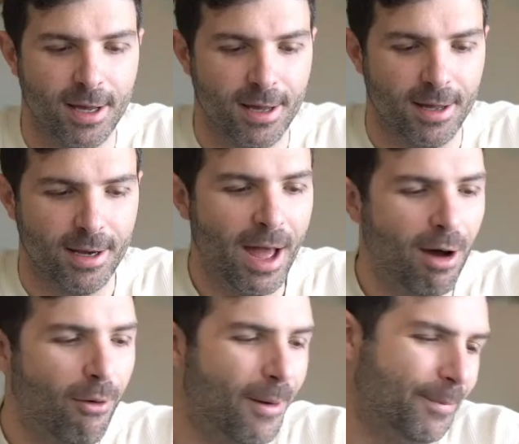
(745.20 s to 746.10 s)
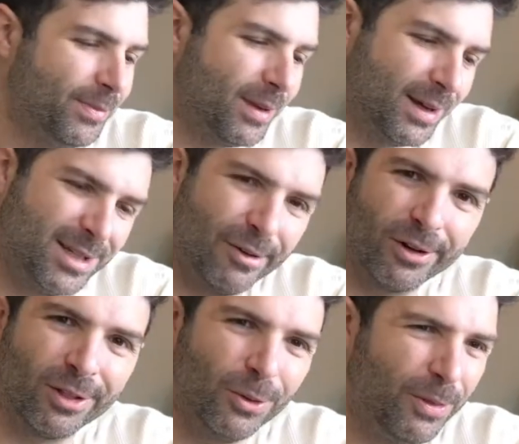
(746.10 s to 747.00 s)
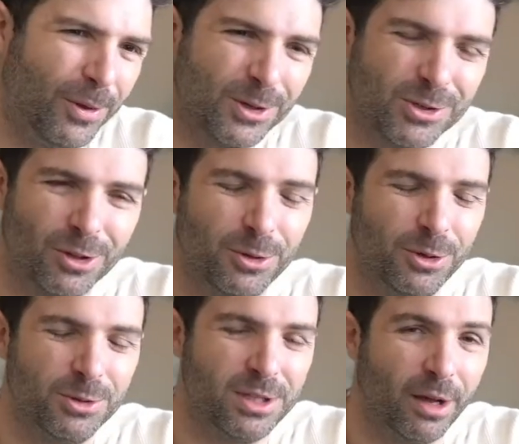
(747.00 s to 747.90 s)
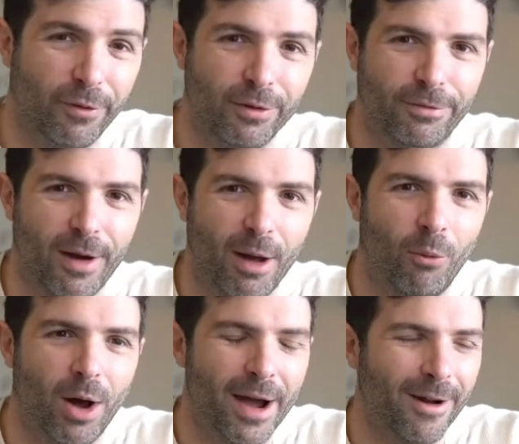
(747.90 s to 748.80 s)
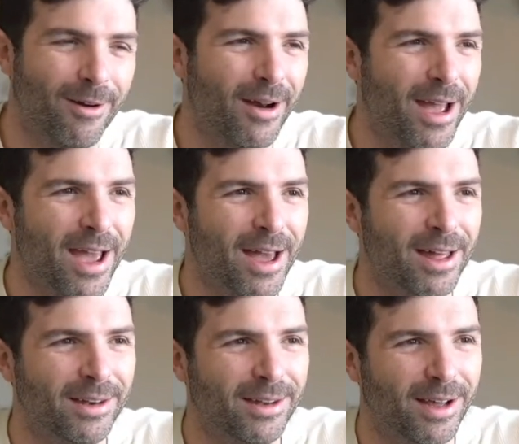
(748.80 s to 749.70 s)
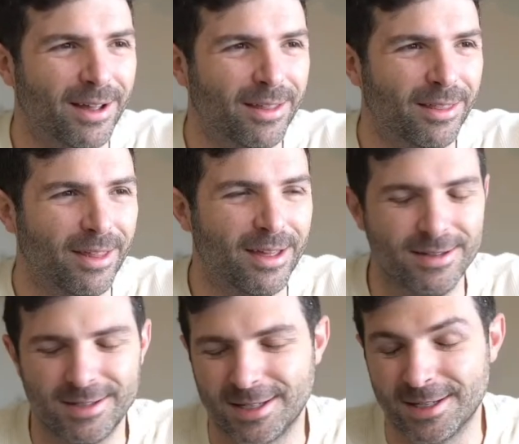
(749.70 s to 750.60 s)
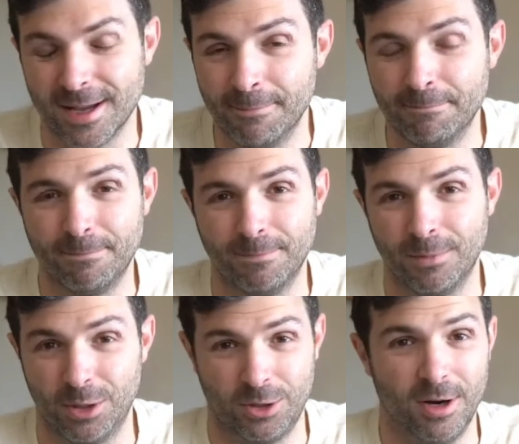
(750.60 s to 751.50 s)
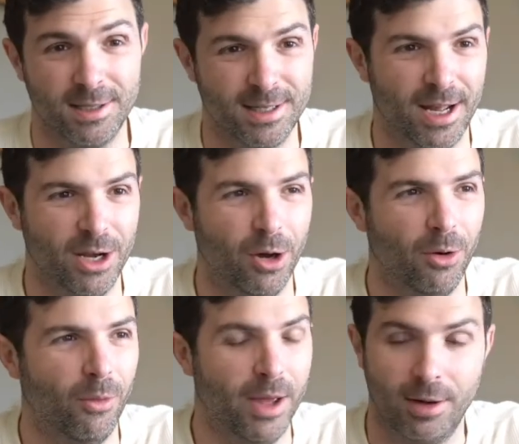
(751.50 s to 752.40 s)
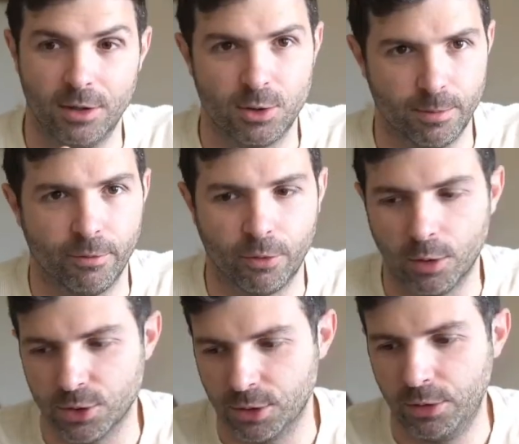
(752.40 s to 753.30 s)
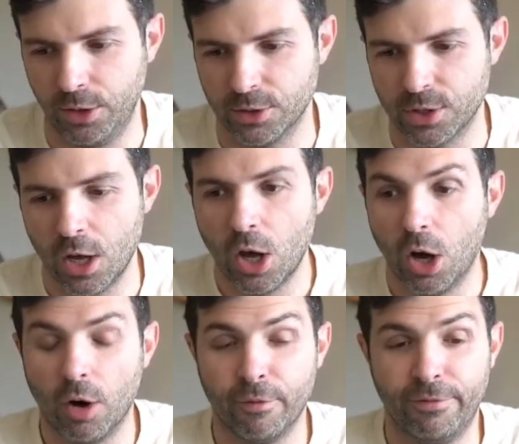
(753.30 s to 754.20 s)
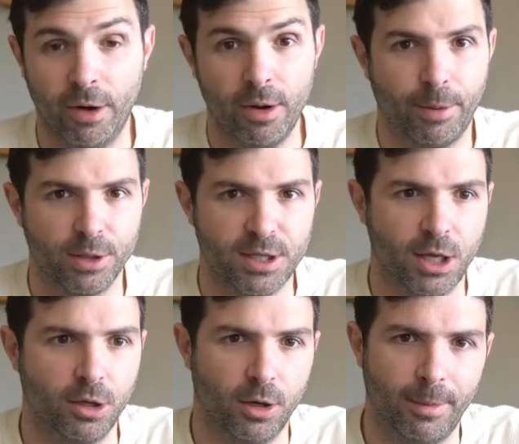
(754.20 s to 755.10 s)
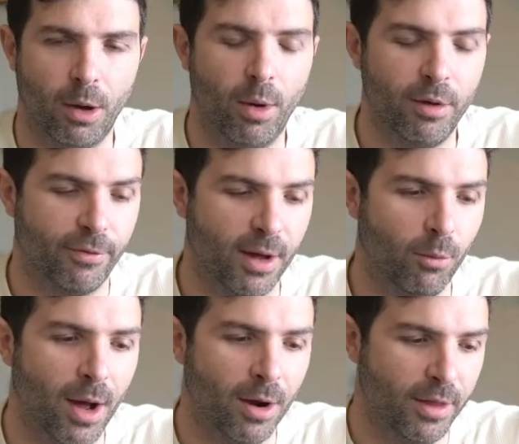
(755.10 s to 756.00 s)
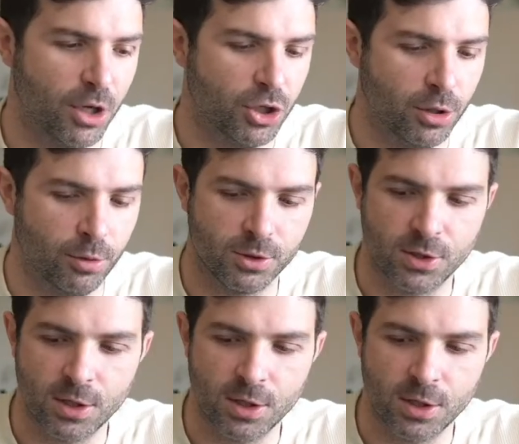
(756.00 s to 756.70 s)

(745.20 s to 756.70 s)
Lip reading: Now, different luthiers use different fret wire, and some guitarists that I know, and of course luthiers, are very particular about what fret wire they choose.